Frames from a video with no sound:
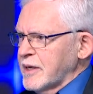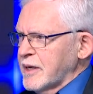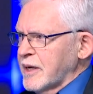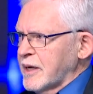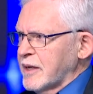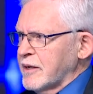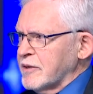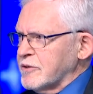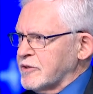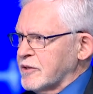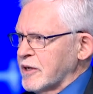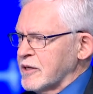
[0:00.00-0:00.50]

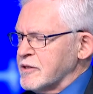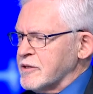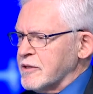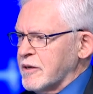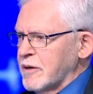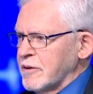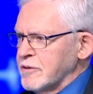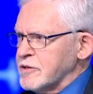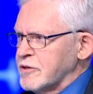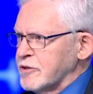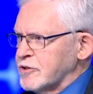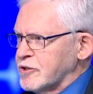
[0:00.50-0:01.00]
And it just
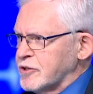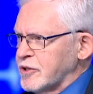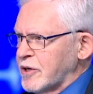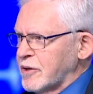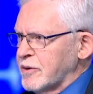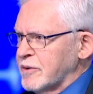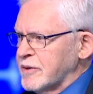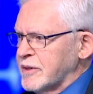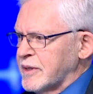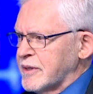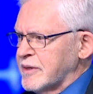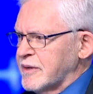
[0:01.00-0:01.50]
goes to
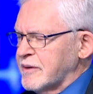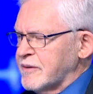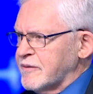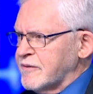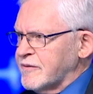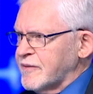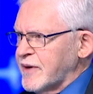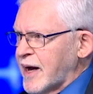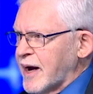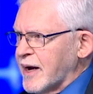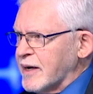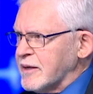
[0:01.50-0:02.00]
show that, in
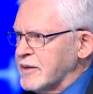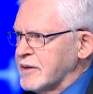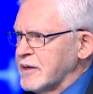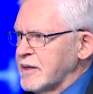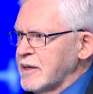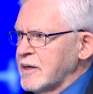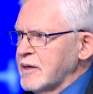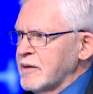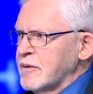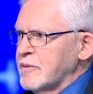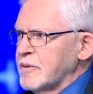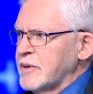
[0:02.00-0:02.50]
fact,
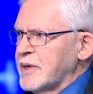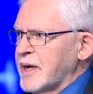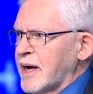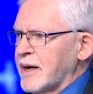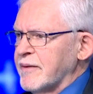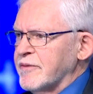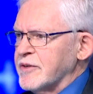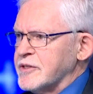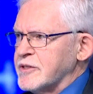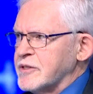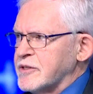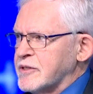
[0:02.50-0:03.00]
we
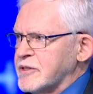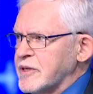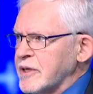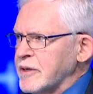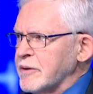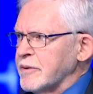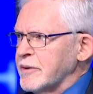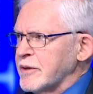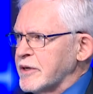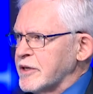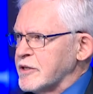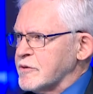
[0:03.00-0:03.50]
have a
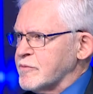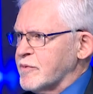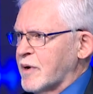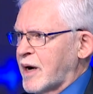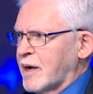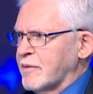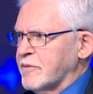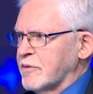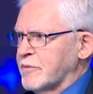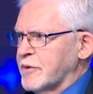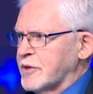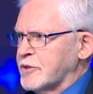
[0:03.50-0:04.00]
serious
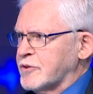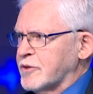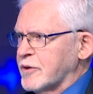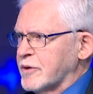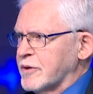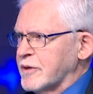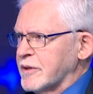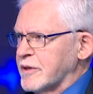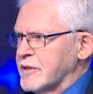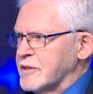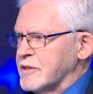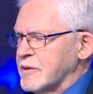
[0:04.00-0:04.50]
problem with
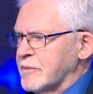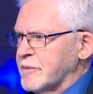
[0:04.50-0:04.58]
journalism